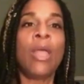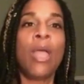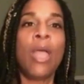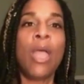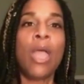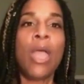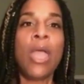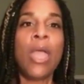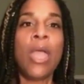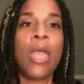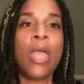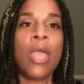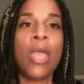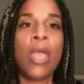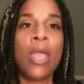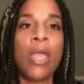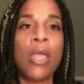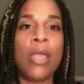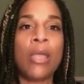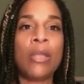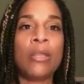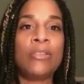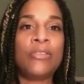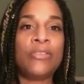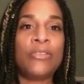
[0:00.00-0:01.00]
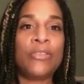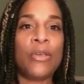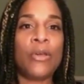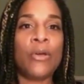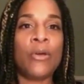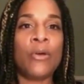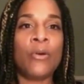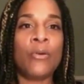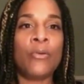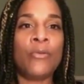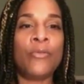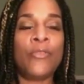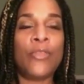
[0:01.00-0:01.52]
And
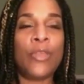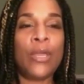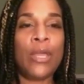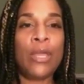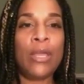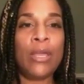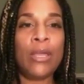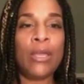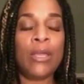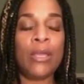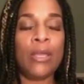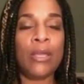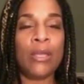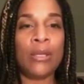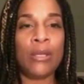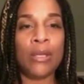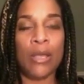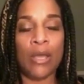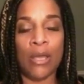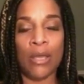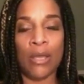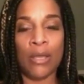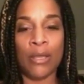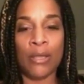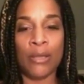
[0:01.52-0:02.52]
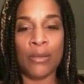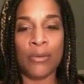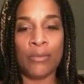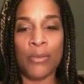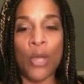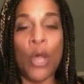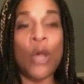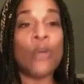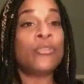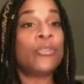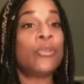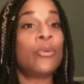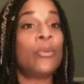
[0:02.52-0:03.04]
so then,
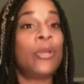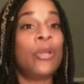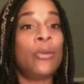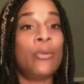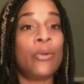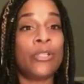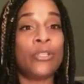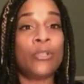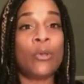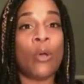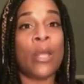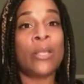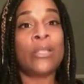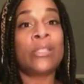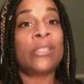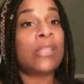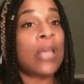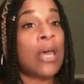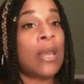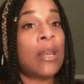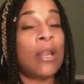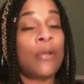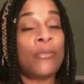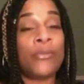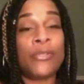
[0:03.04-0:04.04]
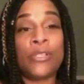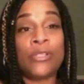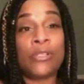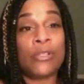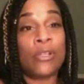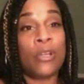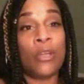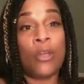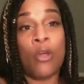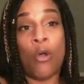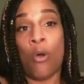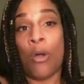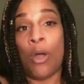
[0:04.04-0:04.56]
so I decided I was just
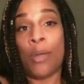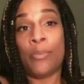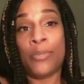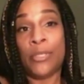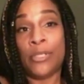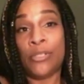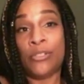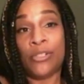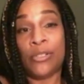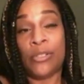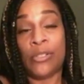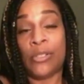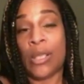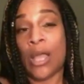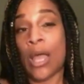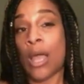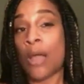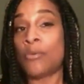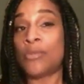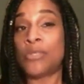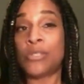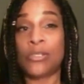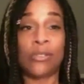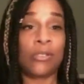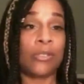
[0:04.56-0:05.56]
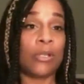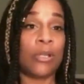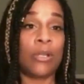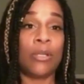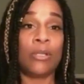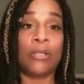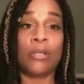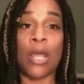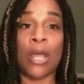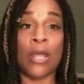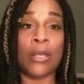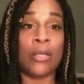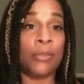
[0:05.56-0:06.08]
going to go up to
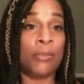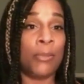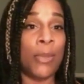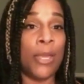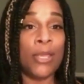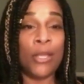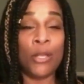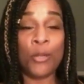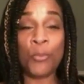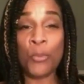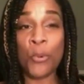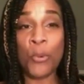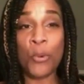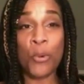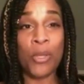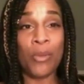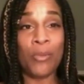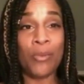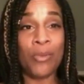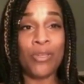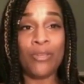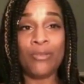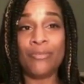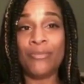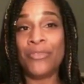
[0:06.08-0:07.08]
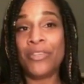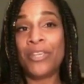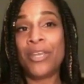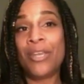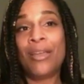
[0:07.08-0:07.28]
GCI. I didn't make an appointment.